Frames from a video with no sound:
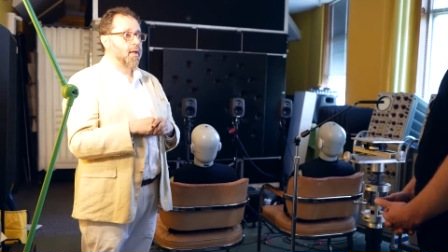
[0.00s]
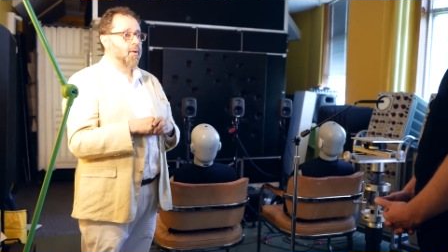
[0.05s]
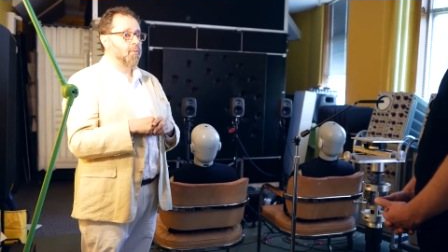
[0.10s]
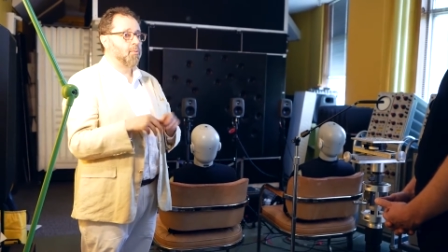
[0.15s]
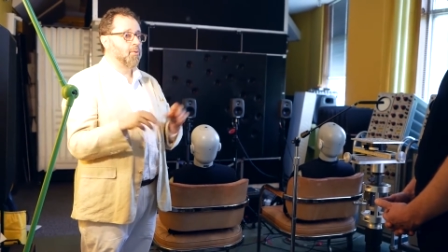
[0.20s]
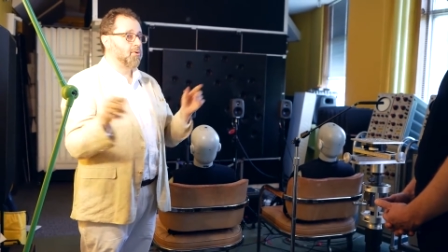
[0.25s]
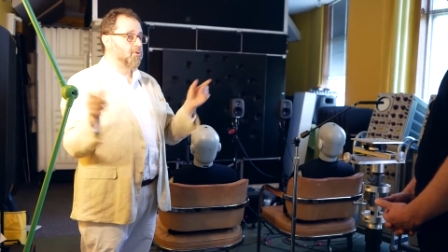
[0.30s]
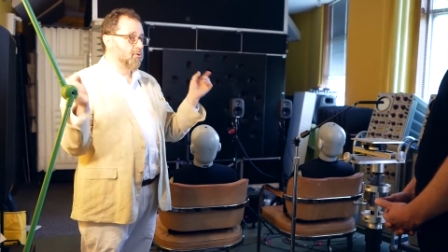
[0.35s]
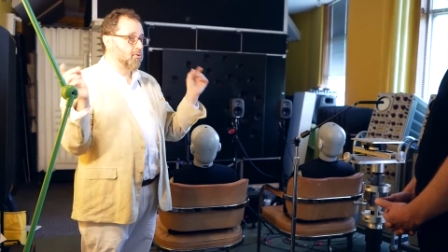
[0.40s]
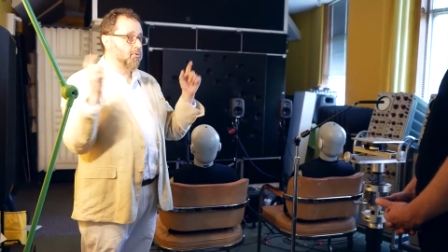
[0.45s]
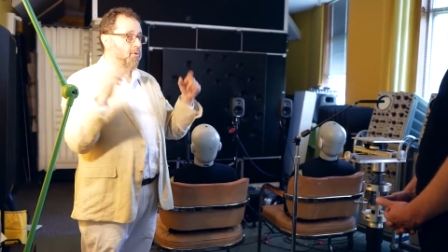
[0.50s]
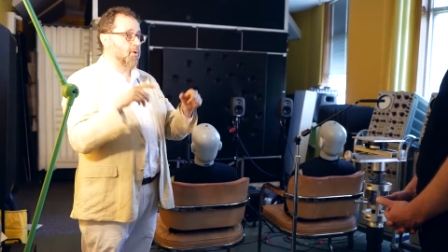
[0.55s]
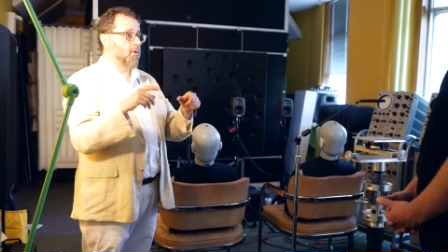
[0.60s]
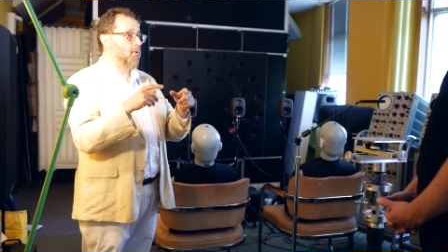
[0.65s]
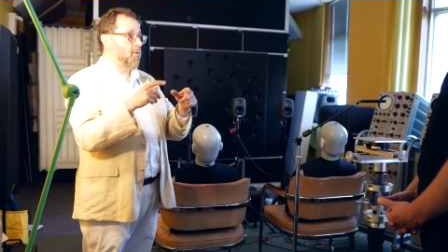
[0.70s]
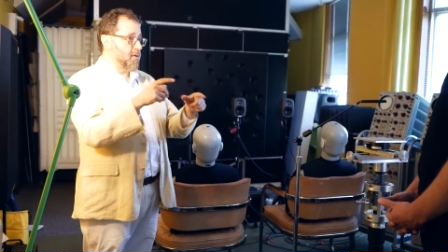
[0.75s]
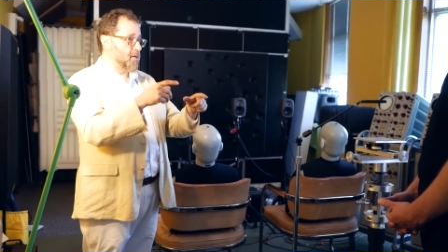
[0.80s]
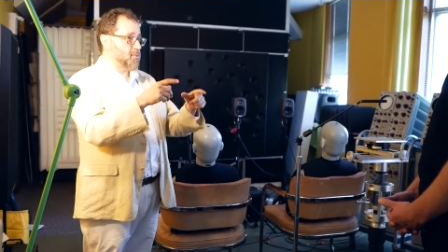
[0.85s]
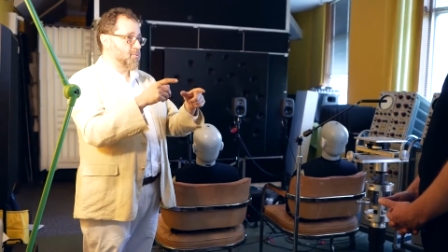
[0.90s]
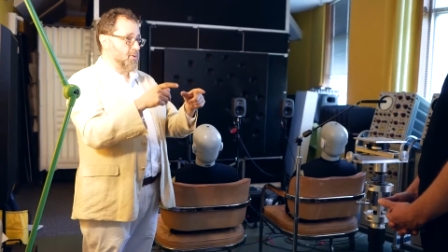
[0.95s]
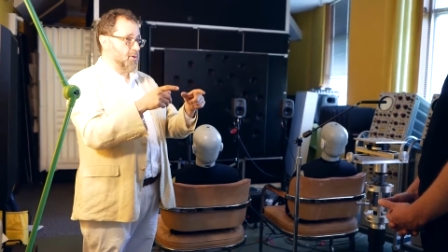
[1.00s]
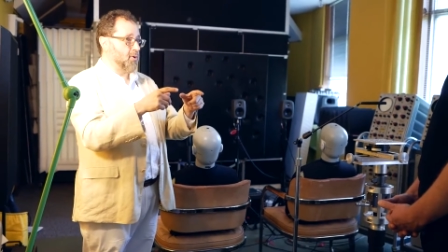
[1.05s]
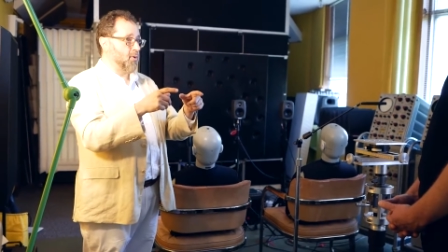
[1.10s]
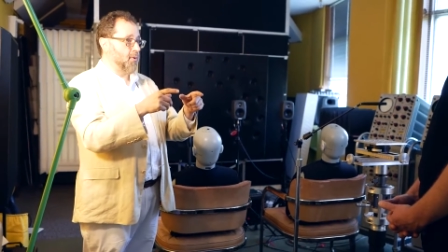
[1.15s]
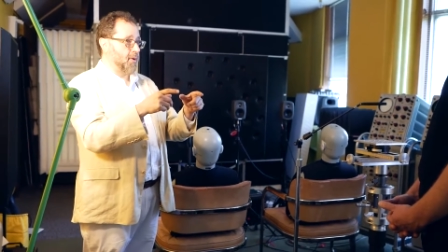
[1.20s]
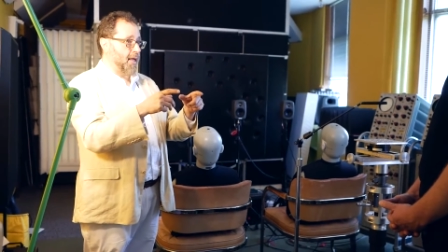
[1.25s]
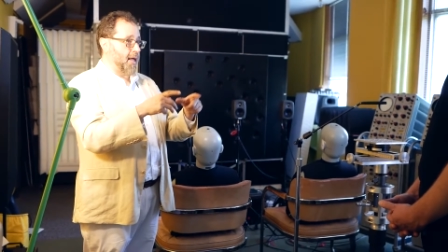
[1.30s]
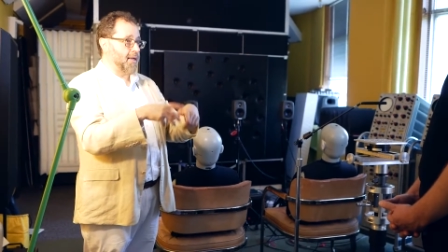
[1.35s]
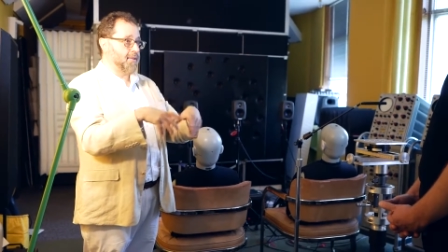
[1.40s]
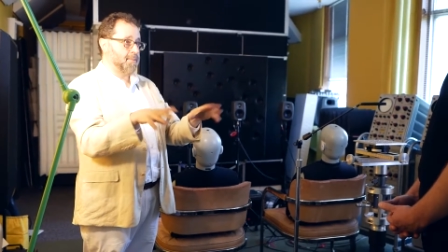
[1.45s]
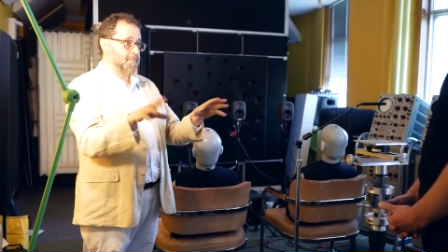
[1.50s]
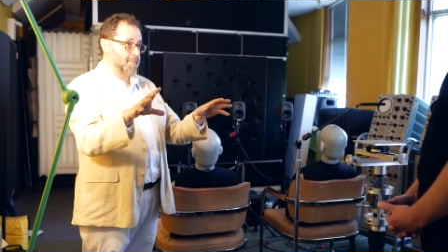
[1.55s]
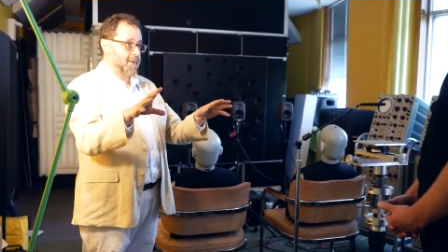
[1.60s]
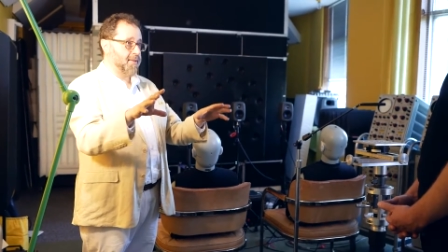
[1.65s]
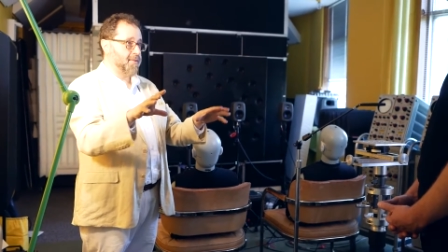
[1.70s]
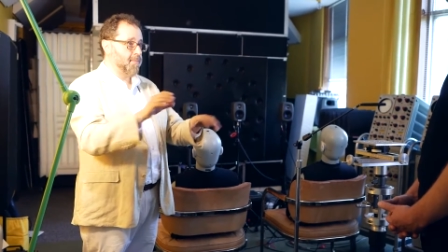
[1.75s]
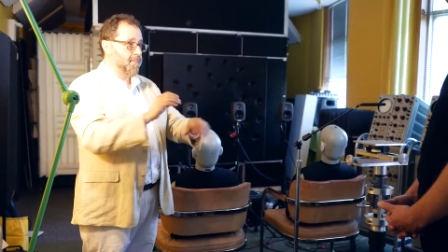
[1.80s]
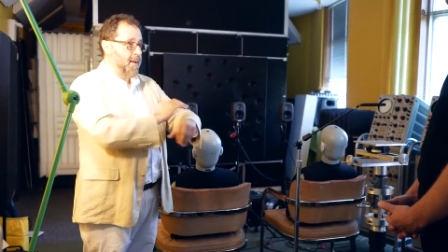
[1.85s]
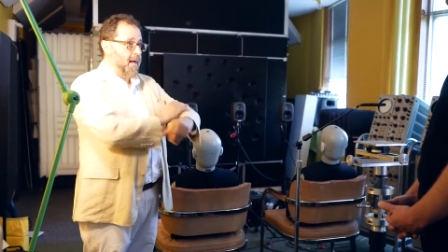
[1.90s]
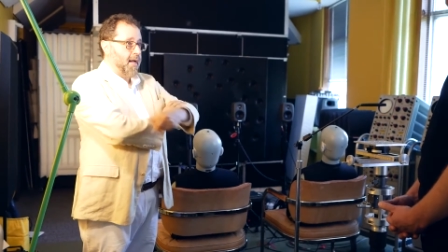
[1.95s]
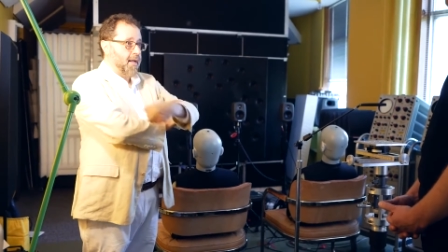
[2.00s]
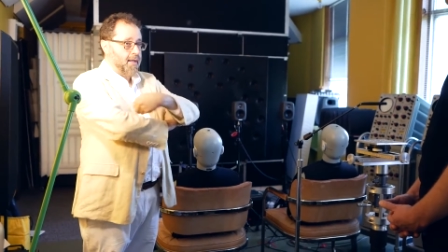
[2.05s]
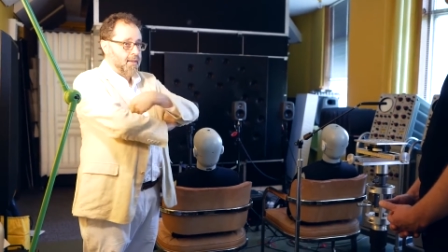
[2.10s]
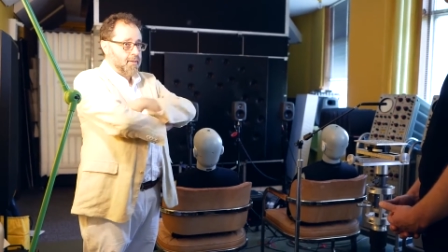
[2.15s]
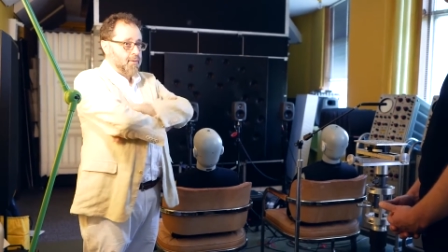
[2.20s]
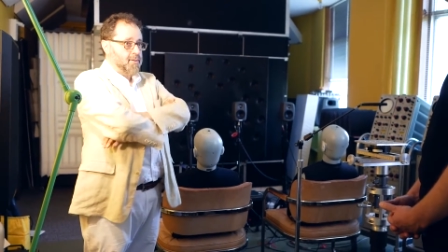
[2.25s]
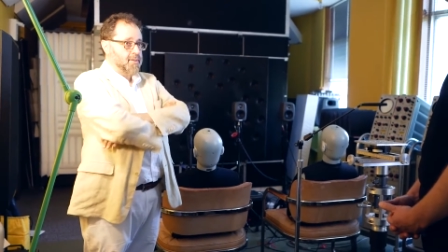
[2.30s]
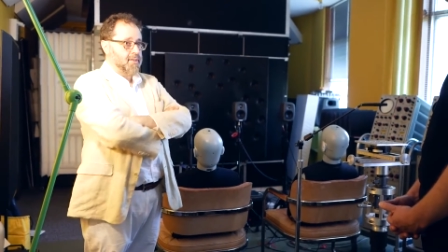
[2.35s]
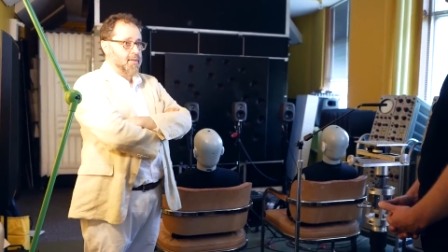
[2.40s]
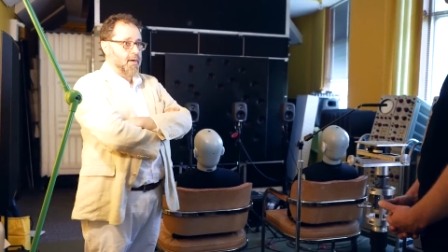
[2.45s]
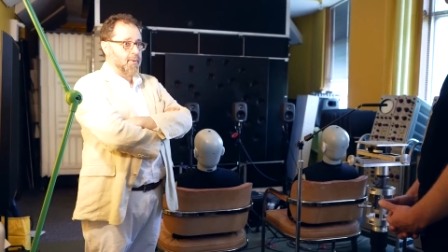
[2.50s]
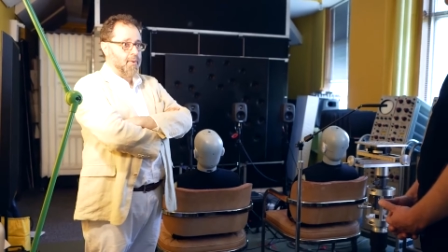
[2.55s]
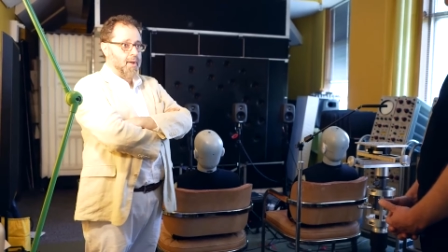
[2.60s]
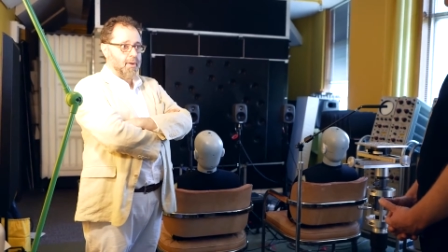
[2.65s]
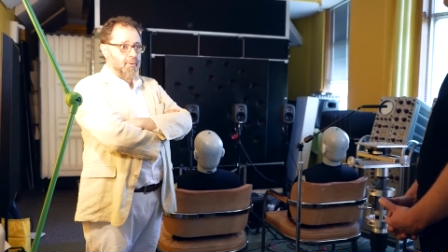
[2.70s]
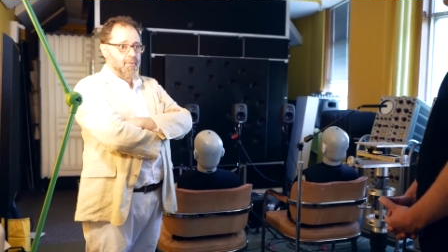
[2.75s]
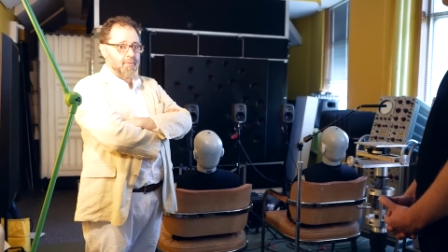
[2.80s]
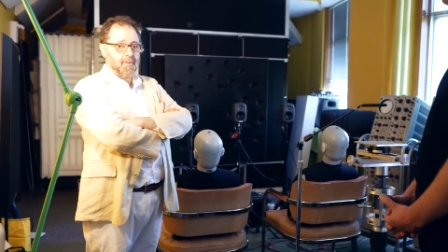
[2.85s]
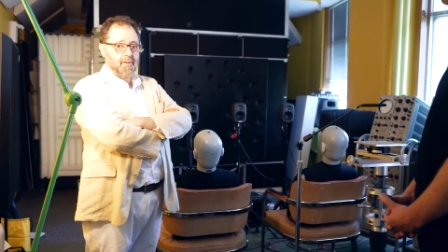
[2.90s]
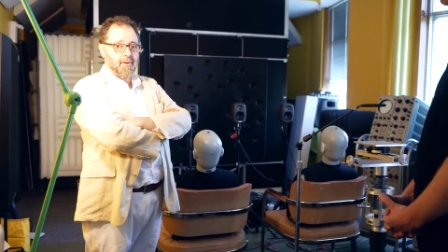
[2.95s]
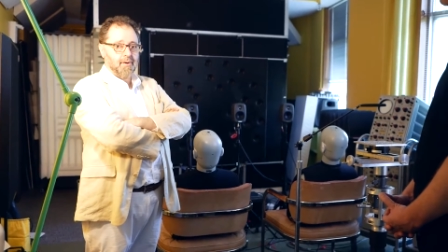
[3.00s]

we'll do recordings with your own head and play them back, and you'll see how accurate they